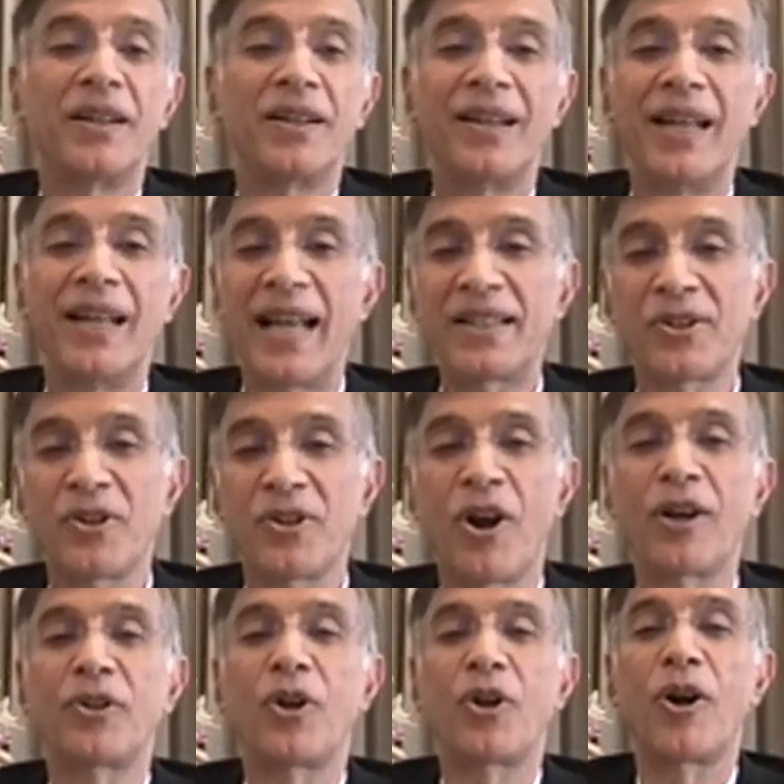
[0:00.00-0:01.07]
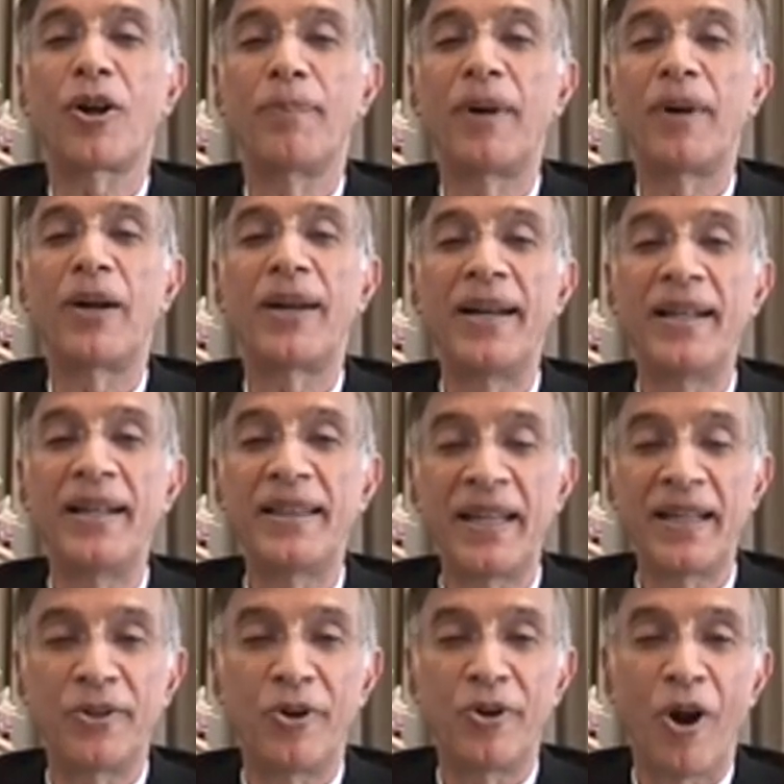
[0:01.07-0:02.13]
let's not talk about
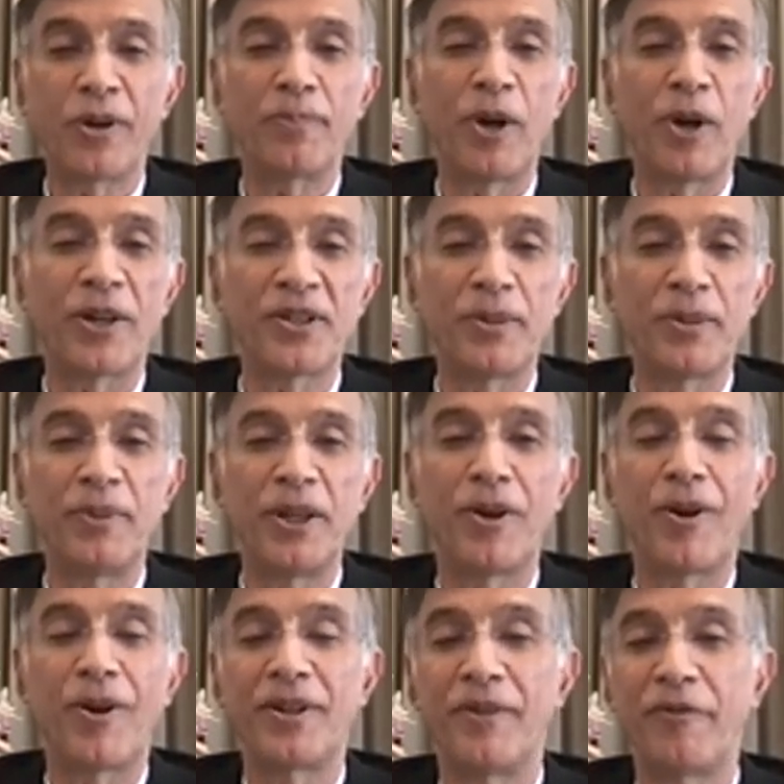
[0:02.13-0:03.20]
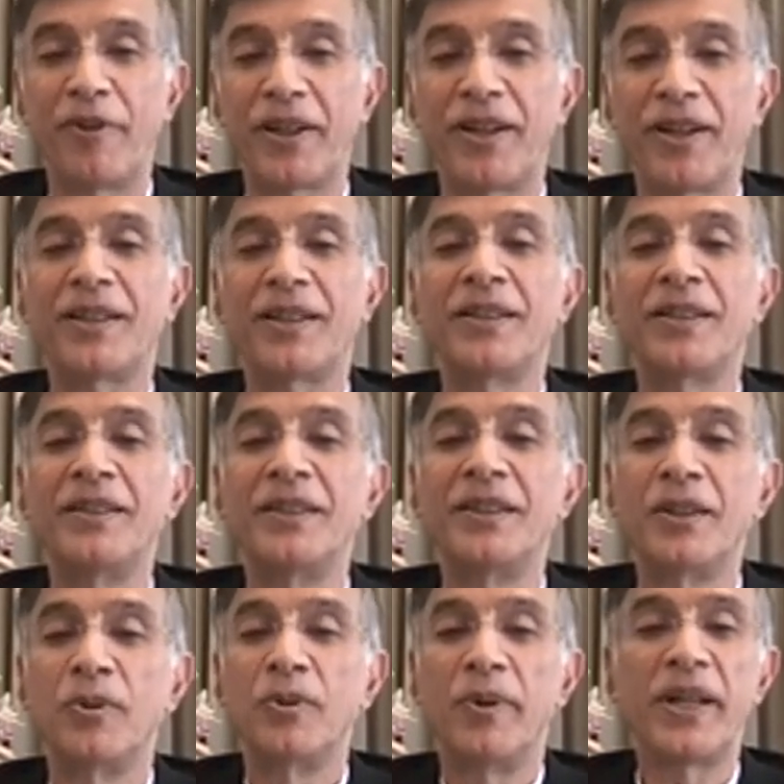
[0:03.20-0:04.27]
anything not possible or difficult.
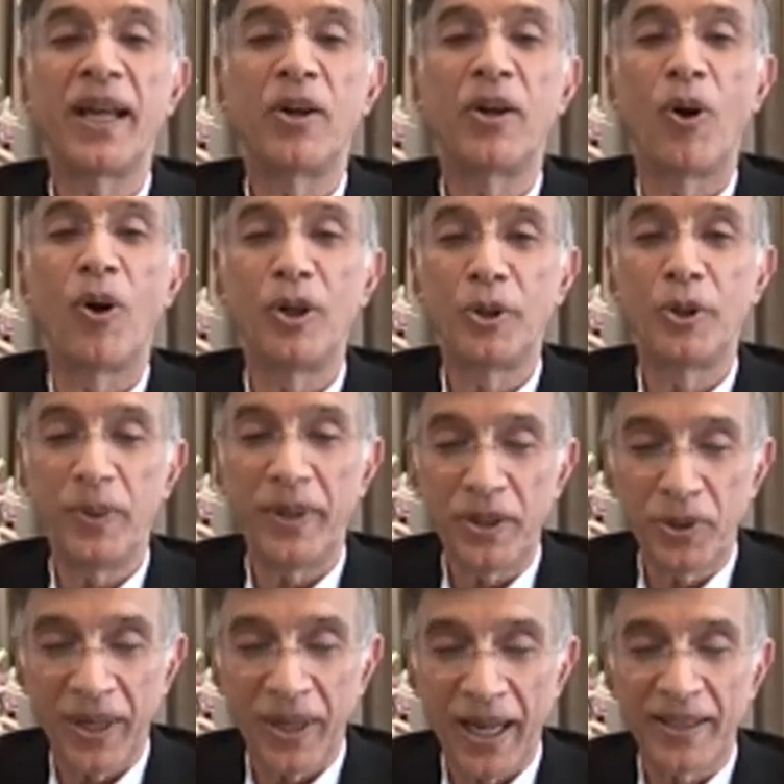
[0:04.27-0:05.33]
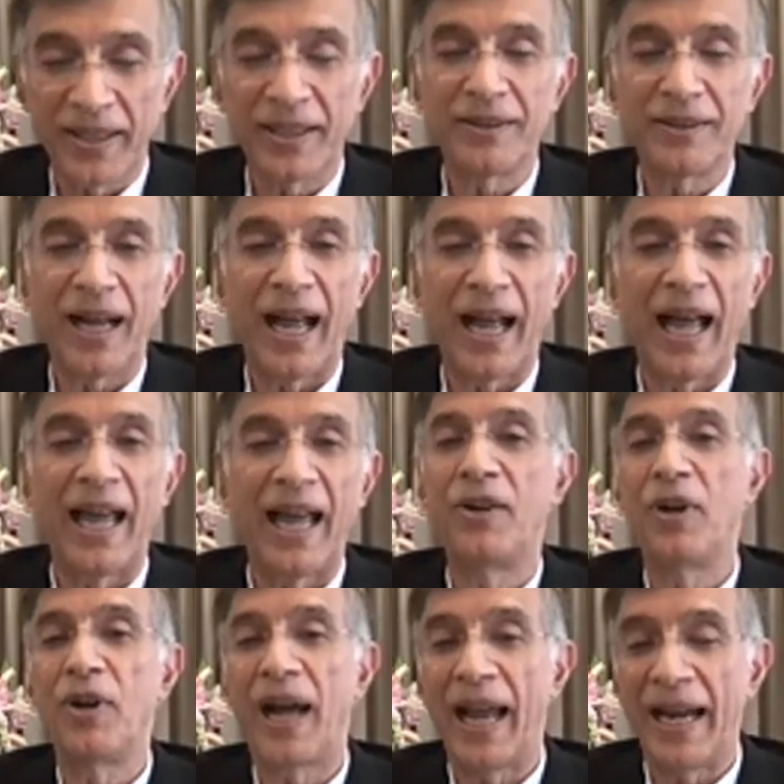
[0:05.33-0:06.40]
We can all do it together.
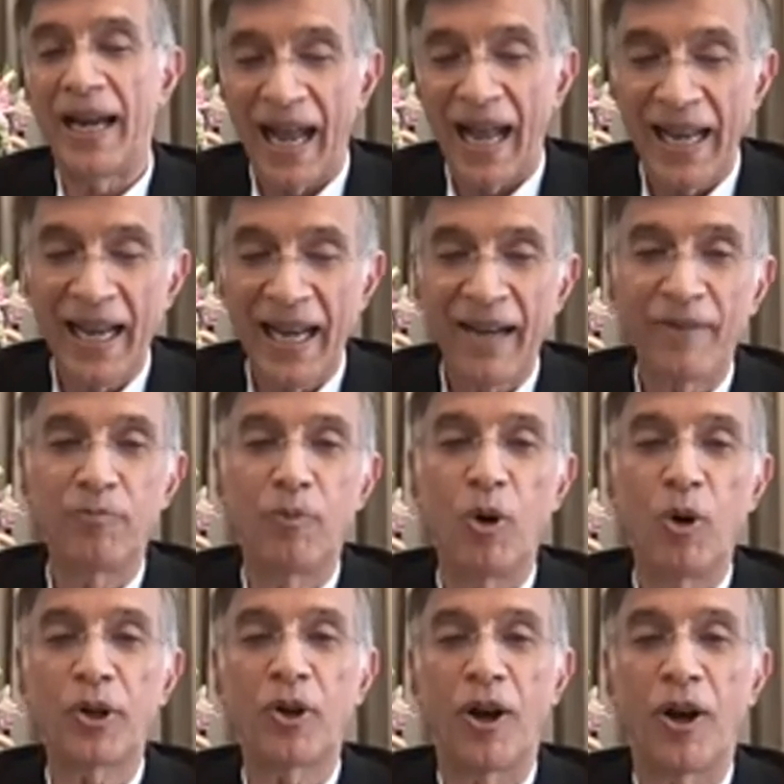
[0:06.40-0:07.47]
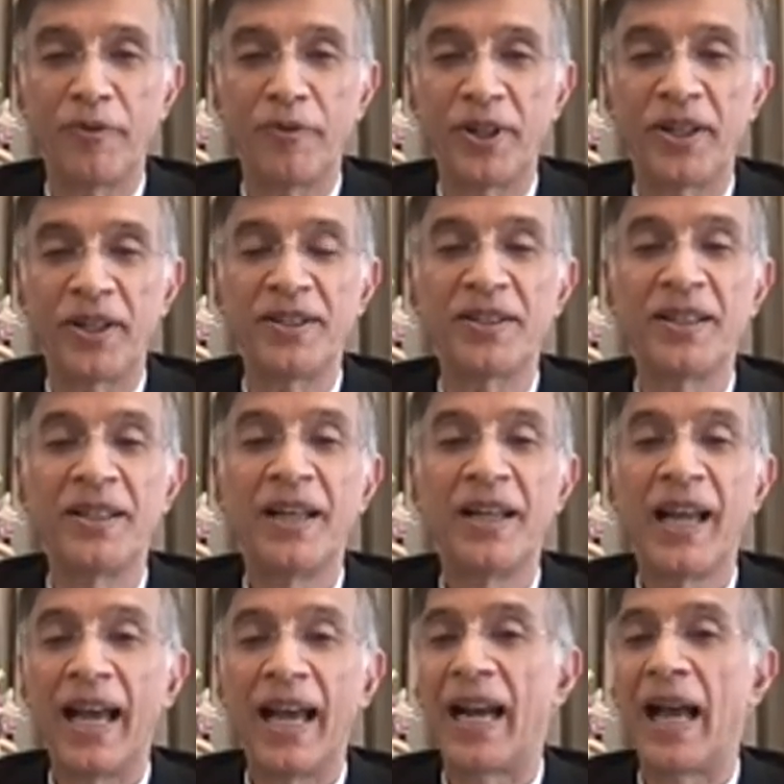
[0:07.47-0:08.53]
And I have more confidence.
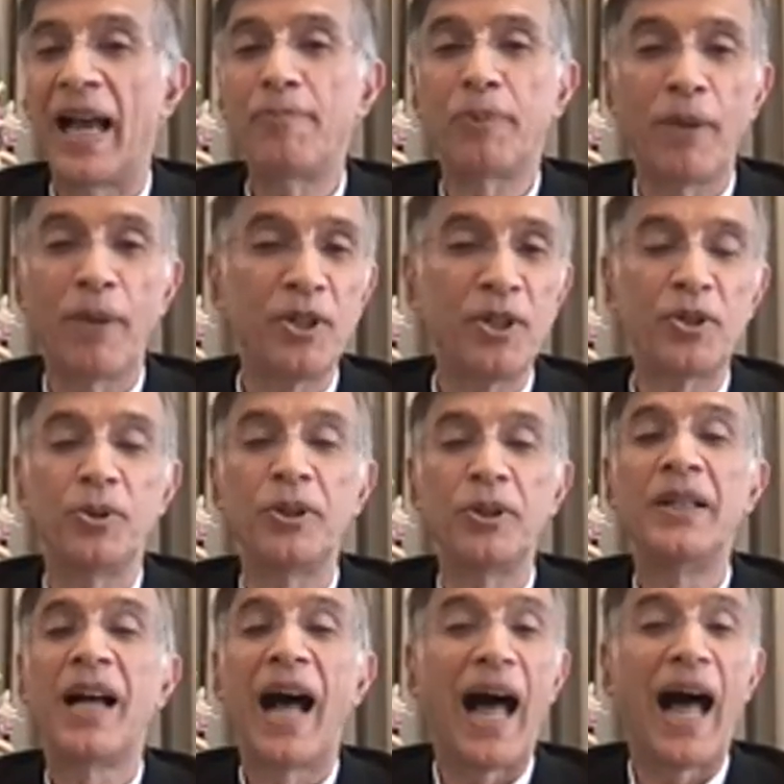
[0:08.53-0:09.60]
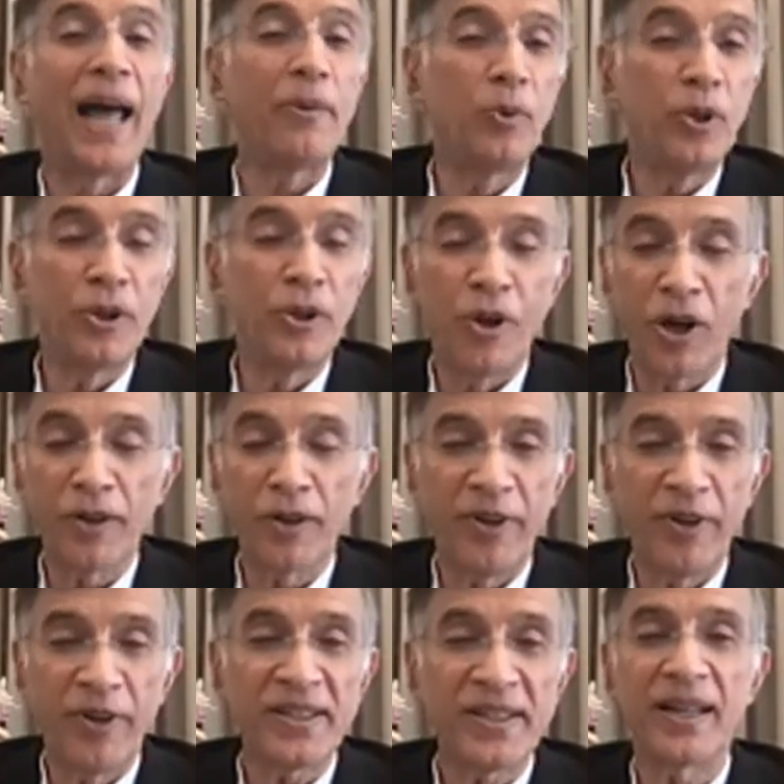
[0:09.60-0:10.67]
And I promise you, I would not
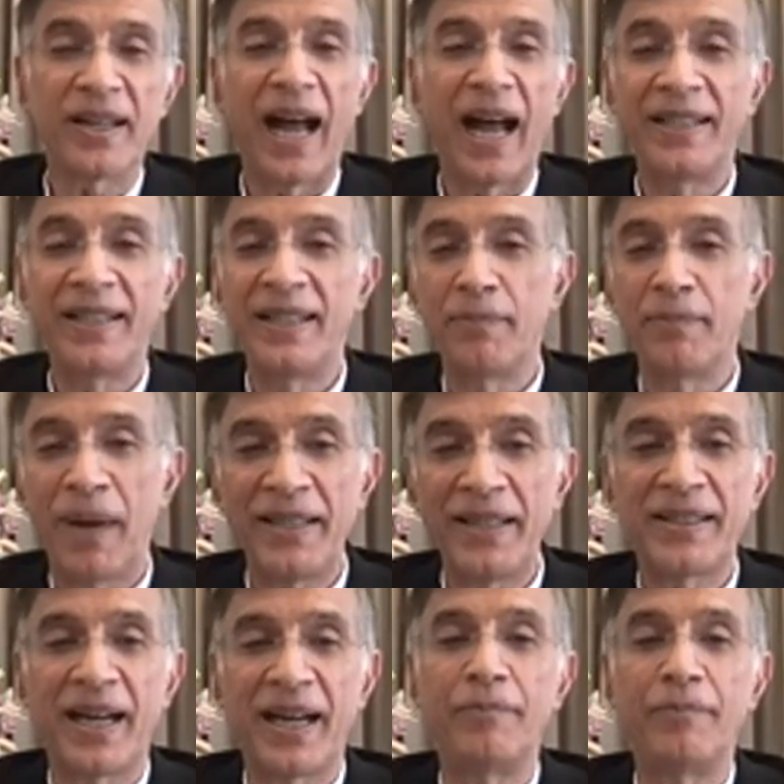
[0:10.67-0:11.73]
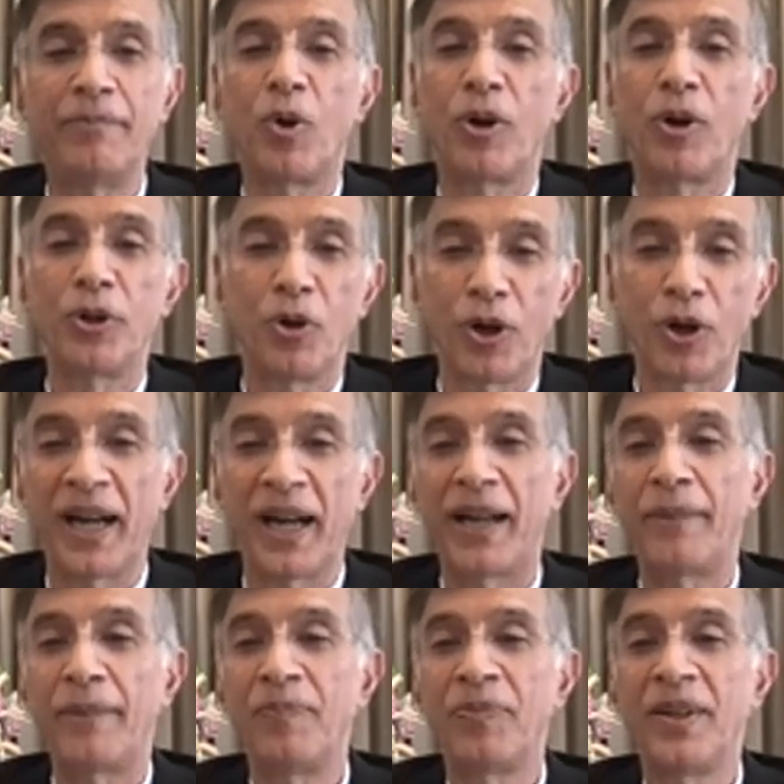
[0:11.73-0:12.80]
waste either my time or your
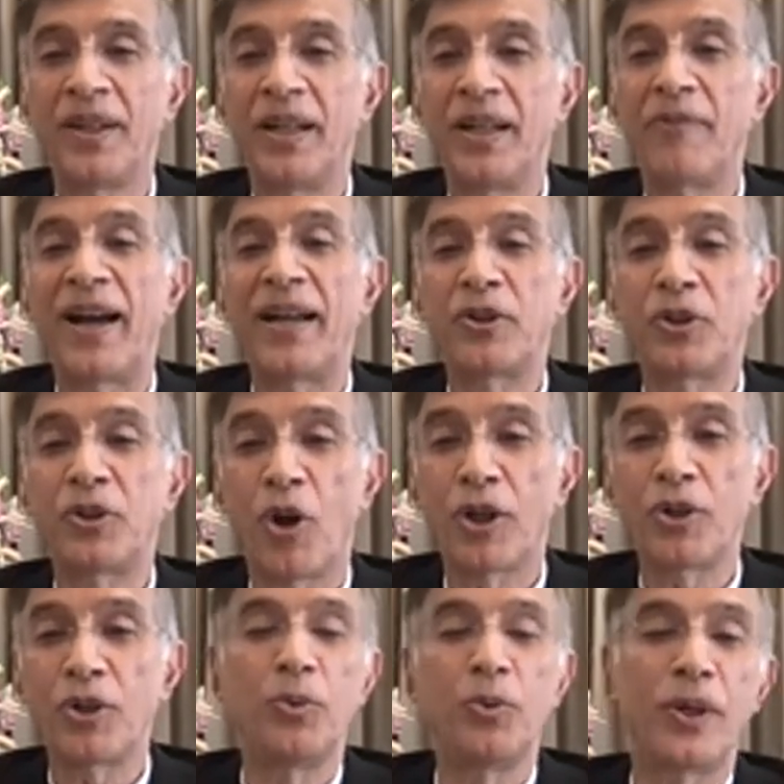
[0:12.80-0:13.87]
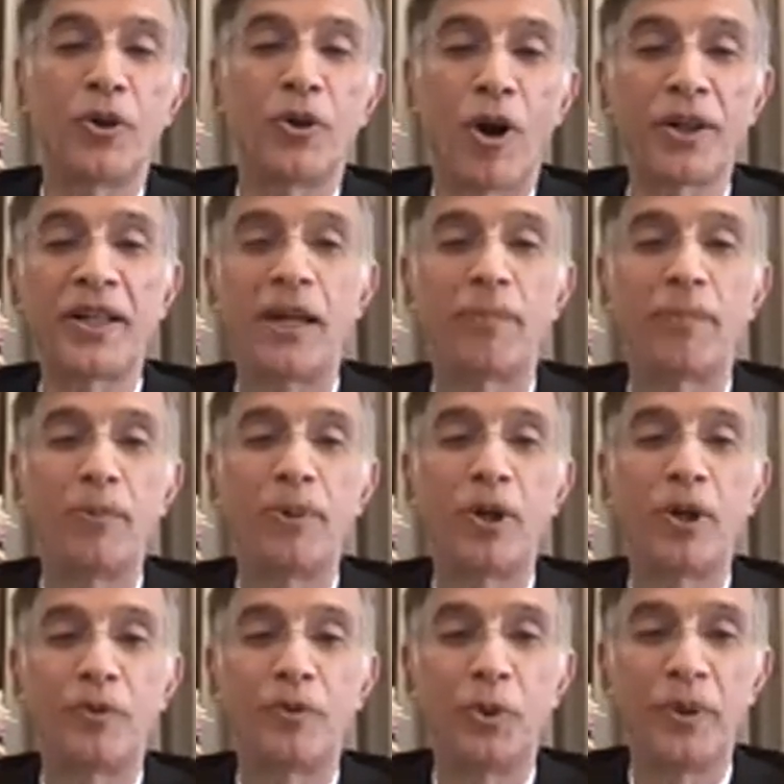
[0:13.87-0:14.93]
time if I thought you were not
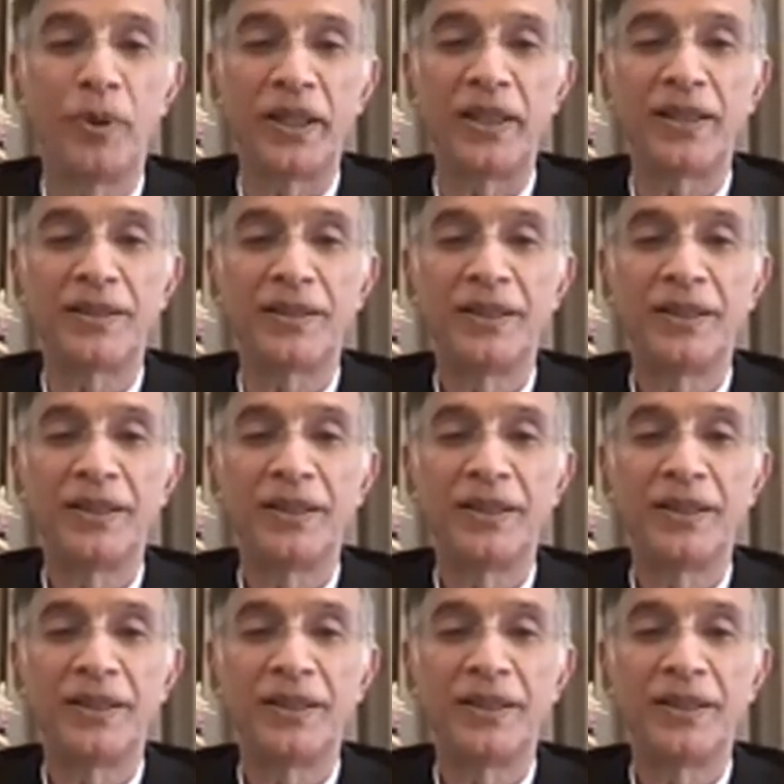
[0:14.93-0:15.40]
capable of doing it.